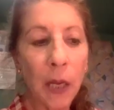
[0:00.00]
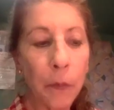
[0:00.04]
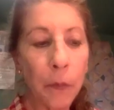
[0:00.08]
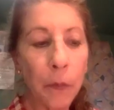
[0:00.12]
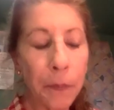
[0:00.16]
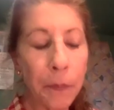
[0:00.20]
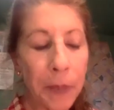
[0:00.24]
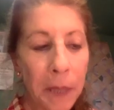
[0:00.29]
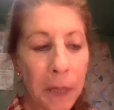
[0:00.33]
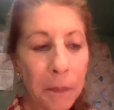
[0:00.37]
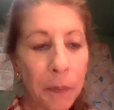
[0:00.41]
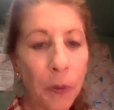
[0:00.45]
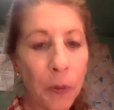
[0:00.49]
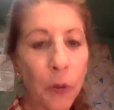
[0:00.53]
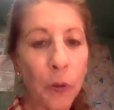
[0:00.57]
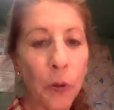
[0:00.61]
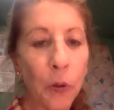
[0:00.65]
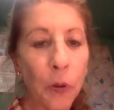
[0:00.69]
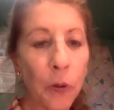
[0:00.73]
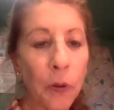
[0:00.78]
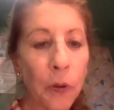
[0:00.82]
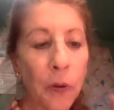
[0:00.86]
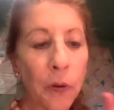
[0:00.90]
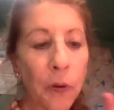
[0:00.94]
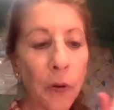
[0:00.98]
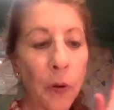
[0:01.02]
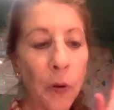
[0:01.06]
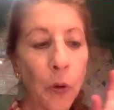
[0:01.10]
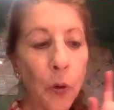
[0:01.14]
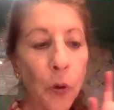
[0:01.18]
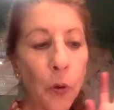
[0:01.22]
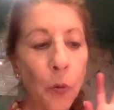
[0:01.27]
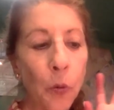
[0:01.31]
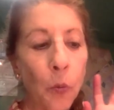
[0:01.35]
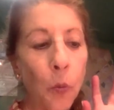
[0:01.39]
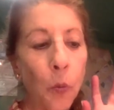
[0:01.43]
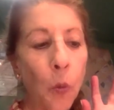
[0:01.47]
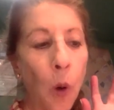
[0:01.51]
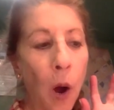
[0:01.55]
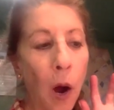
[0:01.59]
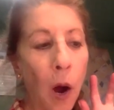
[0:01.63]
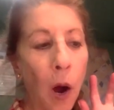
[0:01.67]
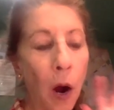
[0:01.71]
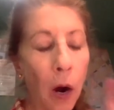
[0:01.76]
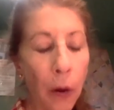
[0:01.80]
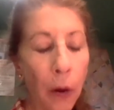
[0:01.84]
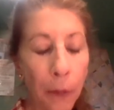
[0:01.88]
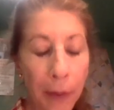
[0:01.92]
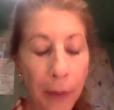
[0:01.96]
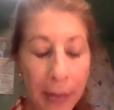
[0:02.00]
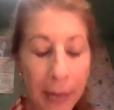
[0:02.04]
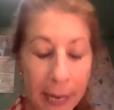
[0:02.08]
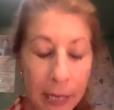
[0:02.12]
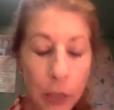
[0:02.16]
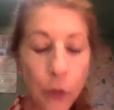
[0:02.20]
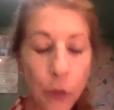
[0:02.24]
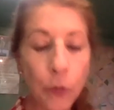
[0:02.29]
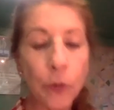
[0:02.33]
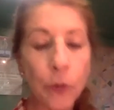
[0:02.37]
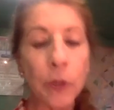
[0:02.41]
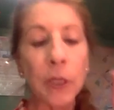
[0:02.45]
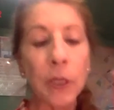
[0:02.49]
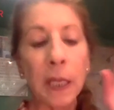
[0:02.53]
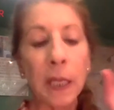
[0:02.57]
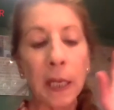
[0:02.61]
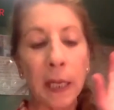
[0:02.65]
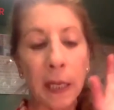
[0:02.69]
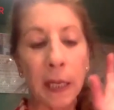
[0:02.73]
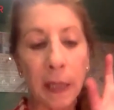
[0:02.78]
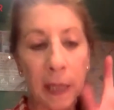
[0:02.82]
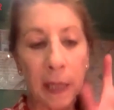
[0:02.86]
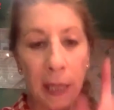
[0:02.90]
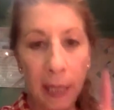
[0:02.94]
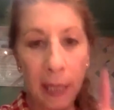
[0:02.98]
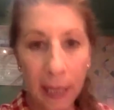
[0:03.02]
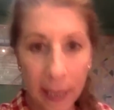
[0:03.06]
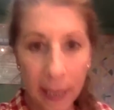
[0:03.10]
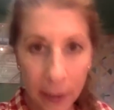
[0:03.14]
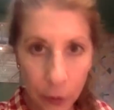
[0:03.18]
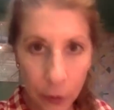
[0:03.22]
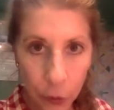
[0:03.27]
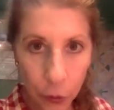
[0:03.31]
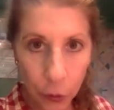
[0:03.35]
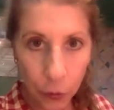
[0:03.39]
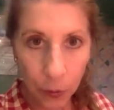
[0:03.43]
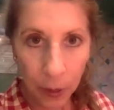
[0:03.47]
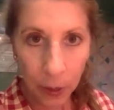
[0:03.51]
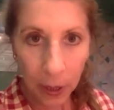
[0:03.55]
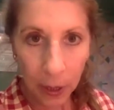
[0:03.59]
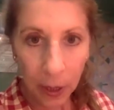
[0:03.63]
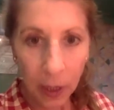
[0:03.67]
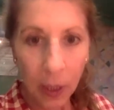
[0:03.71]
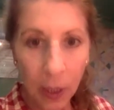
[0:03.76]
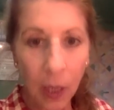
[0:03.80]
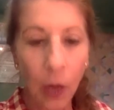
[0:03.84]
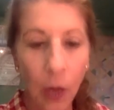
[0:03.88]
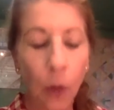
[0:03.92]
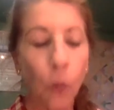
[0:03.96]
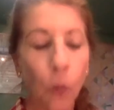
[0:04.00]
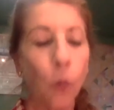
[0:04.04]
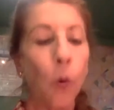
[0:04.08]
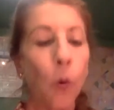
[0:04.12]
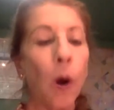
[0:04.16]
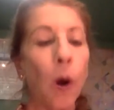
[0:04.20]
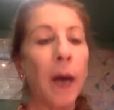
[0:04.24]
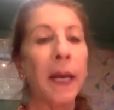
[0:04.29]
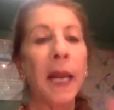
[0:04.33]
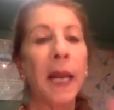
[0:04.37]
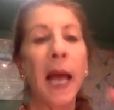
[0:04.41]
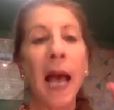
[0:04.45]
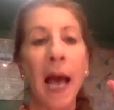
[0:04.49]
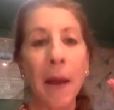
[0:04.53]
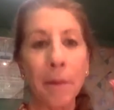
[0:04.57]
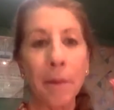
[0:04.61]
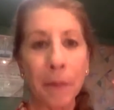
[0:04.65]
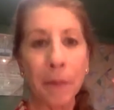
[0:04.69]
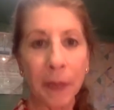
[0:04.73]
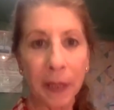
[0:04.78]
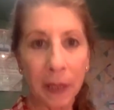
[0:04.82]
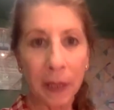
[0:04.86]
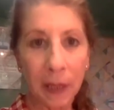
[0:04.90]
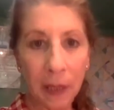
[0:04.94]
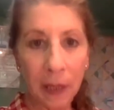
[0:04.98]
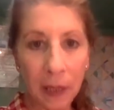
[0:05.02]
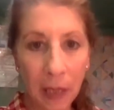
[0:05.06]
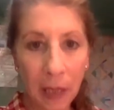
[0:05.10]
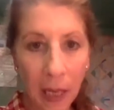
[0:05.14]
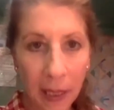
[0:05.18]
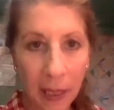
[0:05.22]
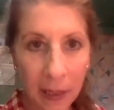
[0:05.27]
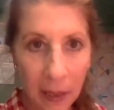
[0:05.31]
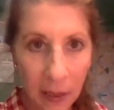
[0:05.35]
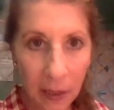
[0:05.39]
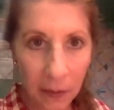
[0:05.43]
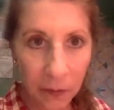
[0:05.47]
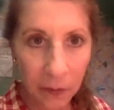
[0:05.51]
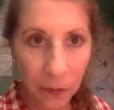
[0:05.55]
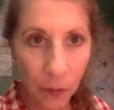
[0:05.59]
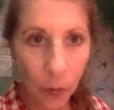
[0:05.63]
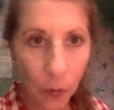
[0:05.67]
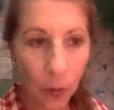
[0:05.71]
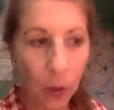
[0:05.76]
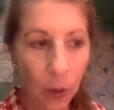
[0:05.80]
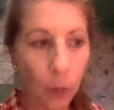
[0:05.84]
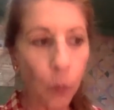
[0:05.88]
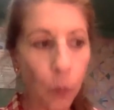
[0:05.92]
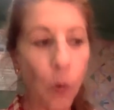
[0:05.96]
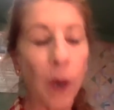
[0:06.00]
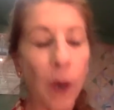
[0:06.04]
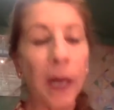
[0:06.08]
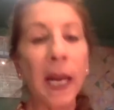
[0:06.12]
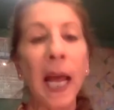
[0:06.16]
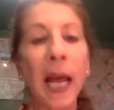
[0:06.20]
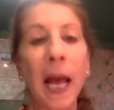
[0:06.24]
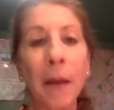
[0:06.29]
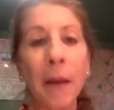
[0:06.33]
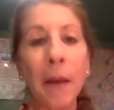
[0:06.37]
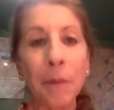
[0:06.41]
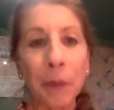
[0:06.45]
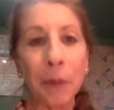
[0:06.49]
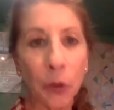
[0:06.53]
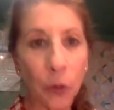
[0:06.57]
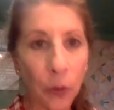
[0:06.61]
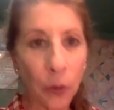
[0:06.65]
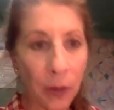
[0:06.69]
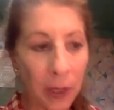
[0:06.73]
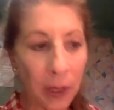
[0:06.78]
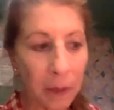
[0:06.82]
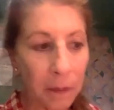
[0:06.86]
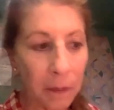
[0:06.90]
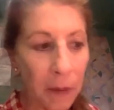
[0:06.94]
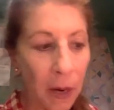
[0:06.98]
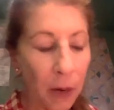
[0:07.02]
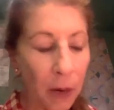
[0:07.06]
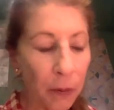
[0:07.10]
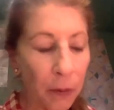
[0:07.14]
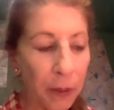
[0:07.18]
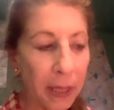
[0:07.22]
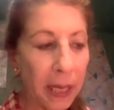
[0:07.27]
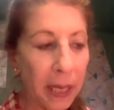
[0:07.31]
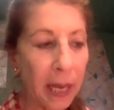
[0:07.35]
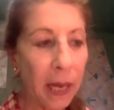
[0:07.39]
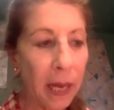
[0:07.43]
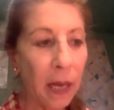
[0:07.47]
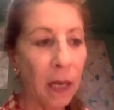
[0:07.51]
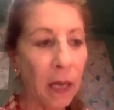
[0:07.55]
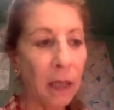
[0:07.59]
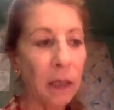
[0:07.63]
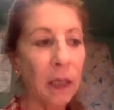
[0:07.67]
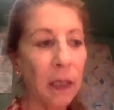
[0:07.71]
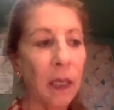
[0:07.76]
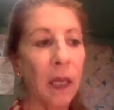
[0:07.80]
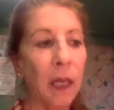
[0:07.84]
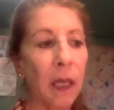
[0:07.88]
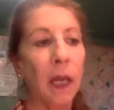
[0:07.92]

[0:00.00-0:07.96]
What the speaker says: people who are interested in the history. What happened in '94? What happened during Mariel?